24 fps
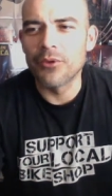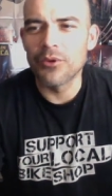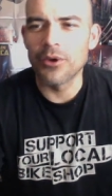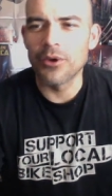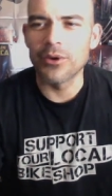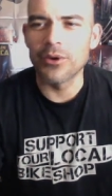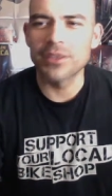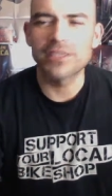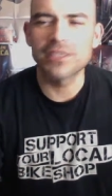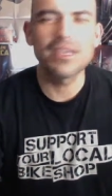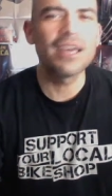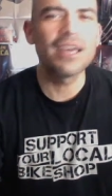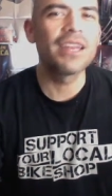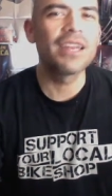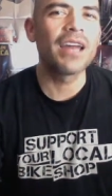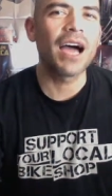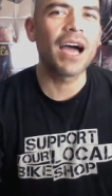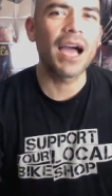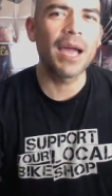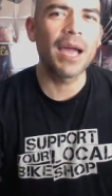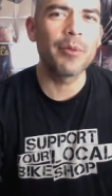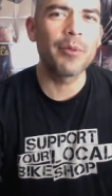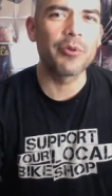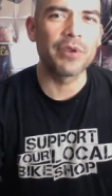It's not in
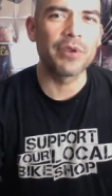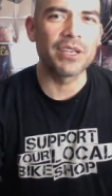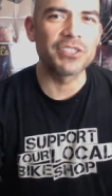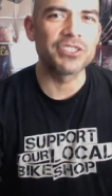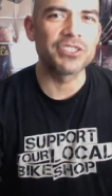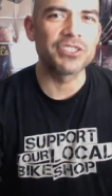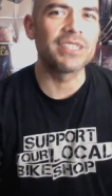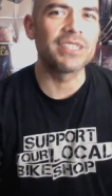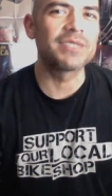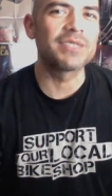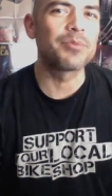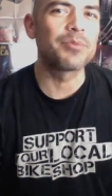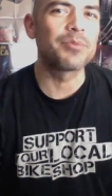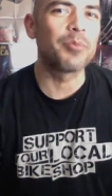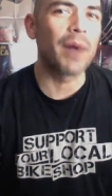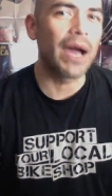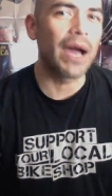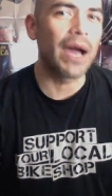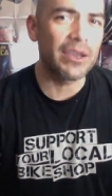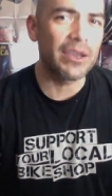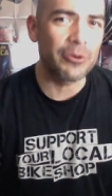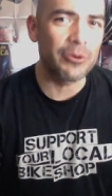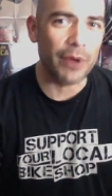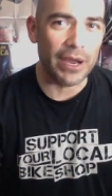hibernation. It's
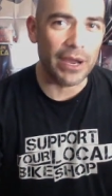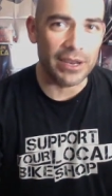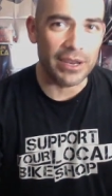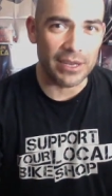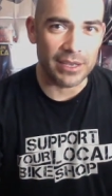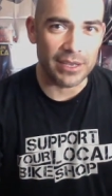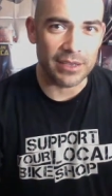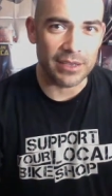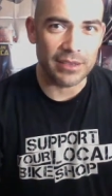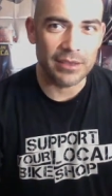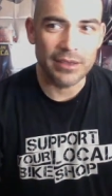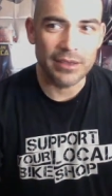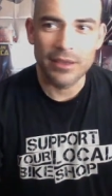migrating.